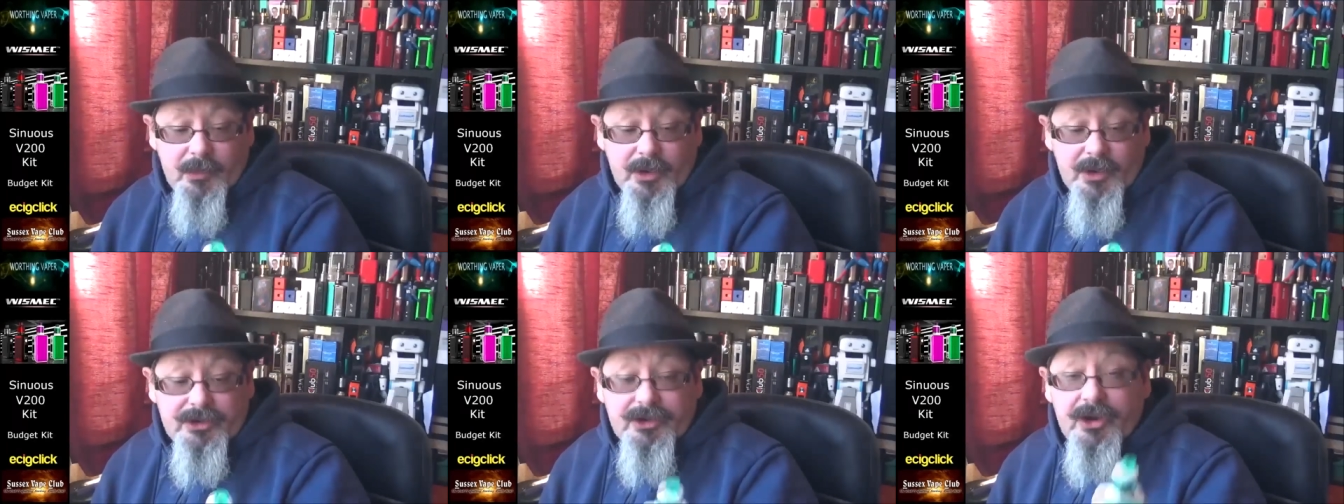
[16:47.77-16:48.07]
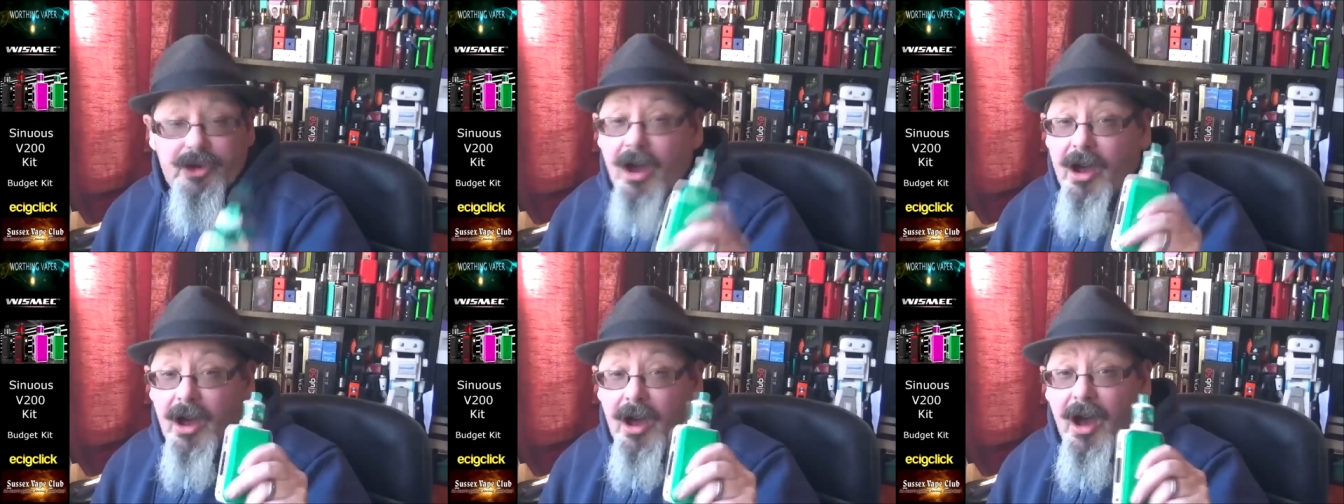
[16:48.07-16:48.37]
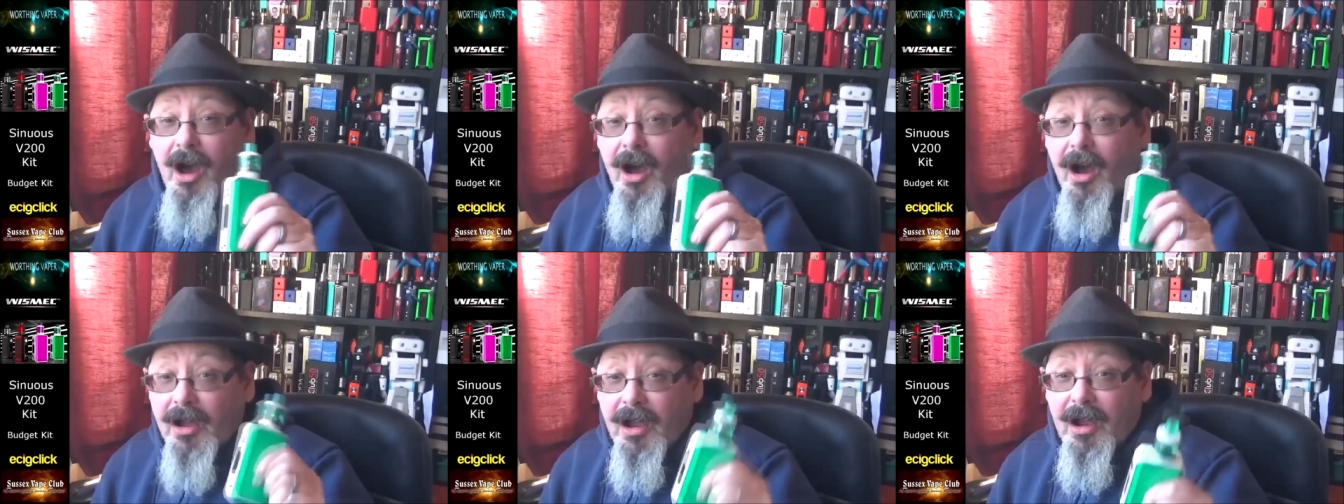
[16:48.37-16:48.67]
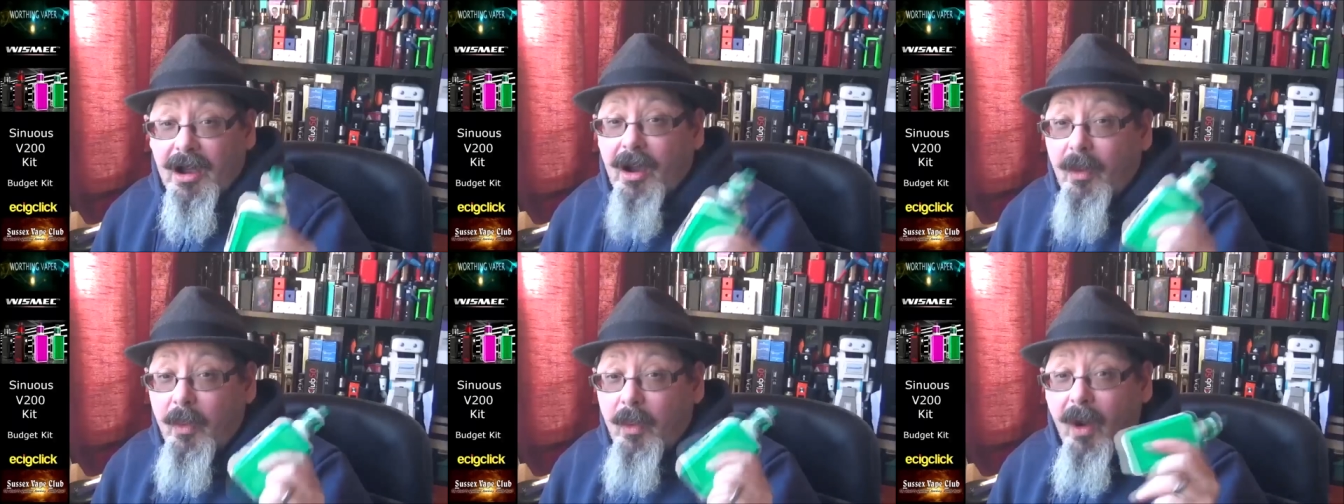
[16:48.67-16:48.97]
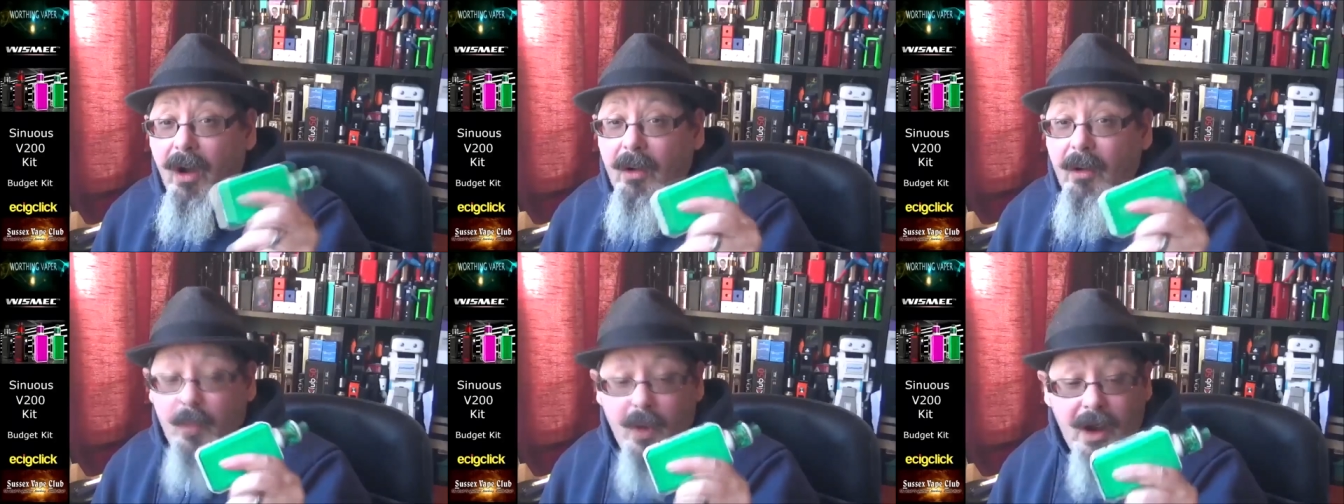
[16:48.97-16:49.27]
which I can
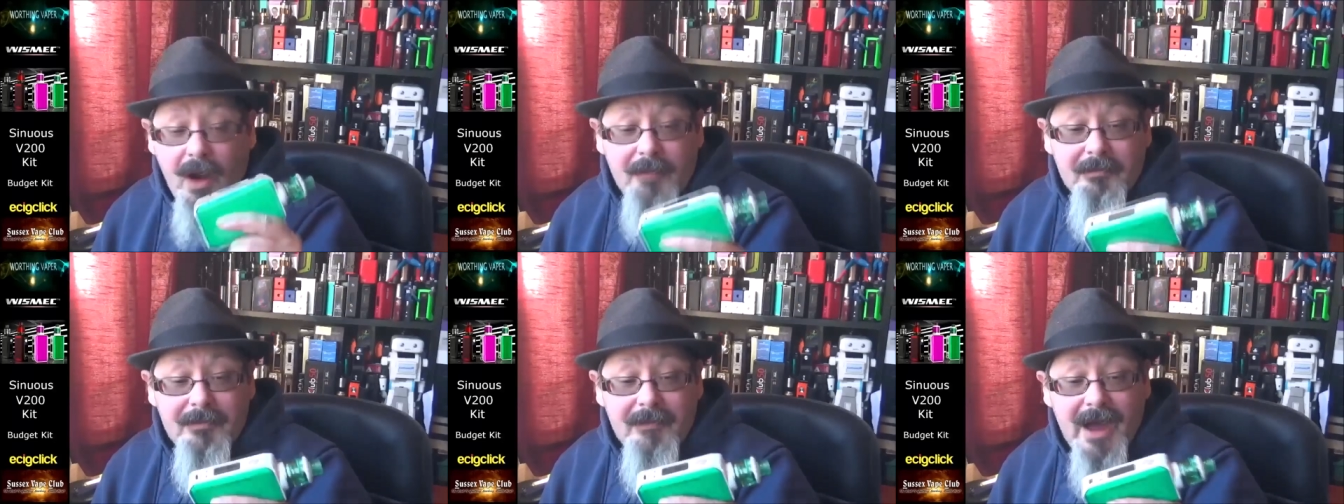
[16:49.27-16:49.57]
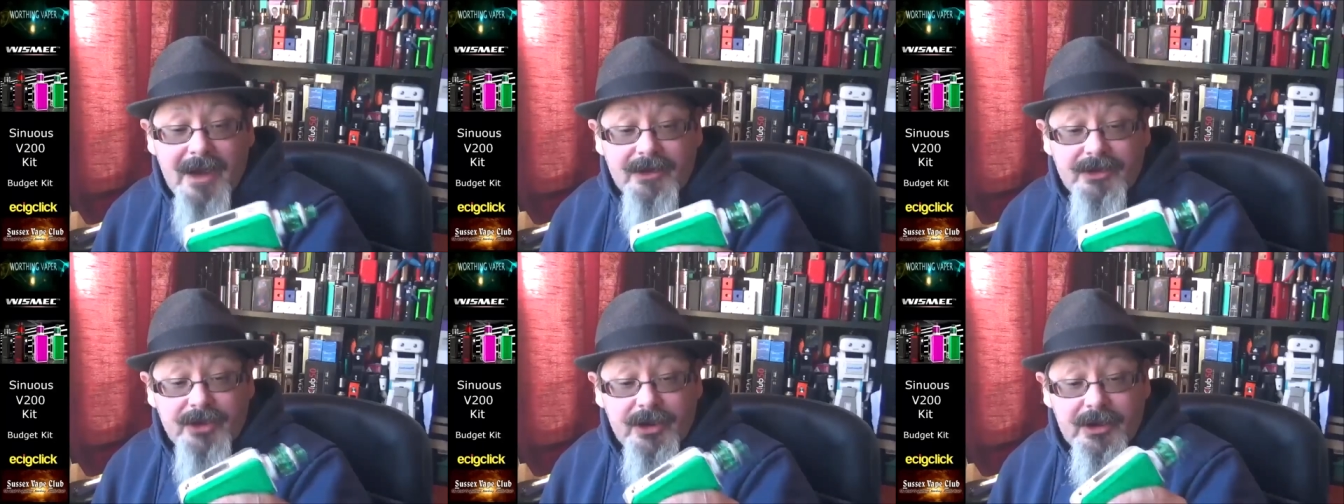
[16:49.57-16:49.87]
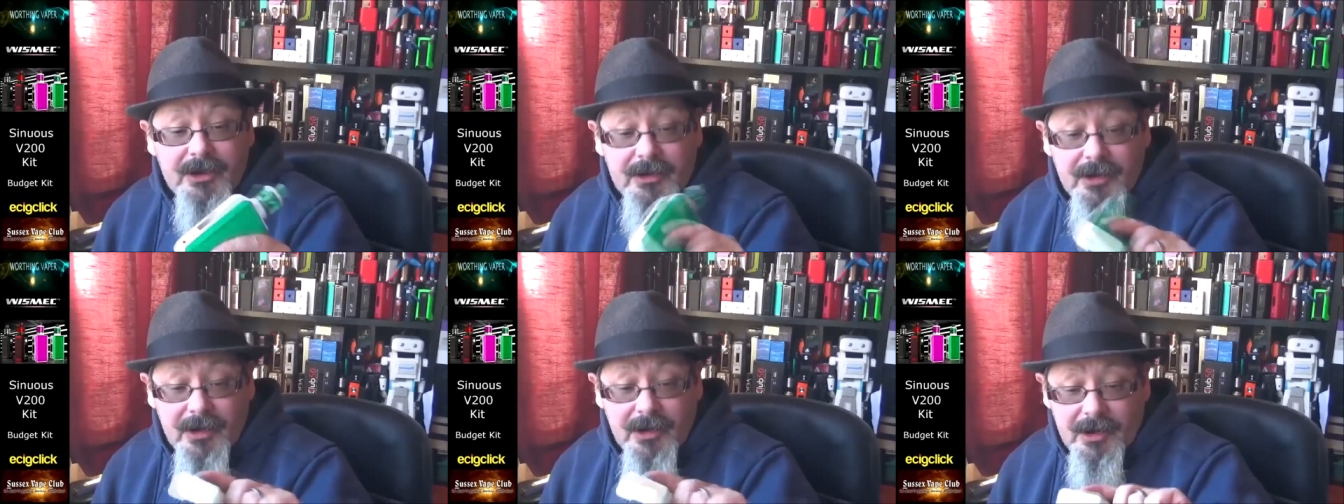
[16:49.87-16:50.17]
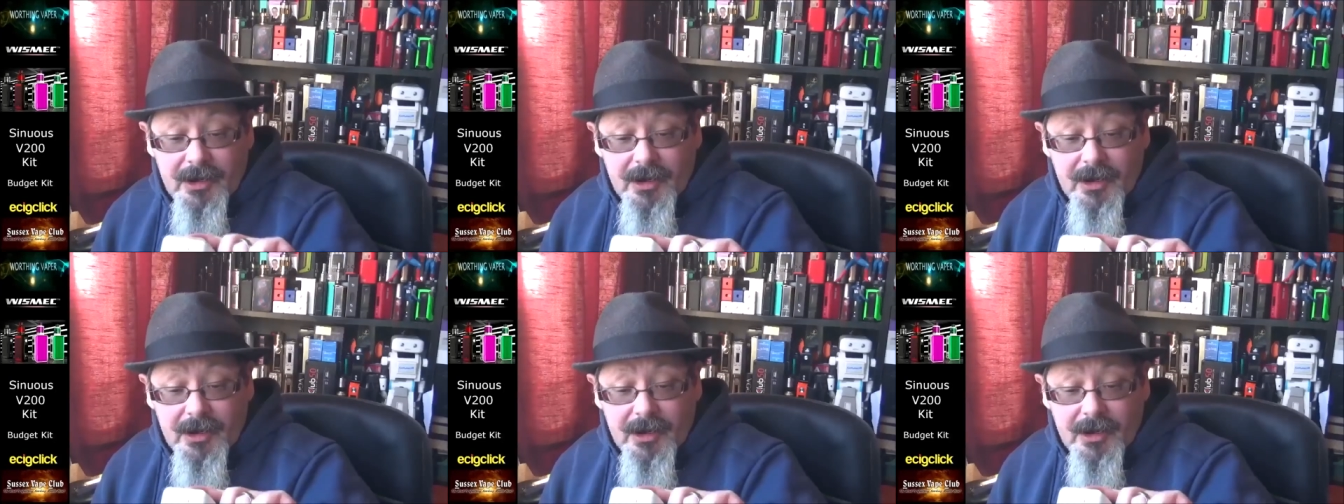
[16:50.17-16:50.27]
quite well imagine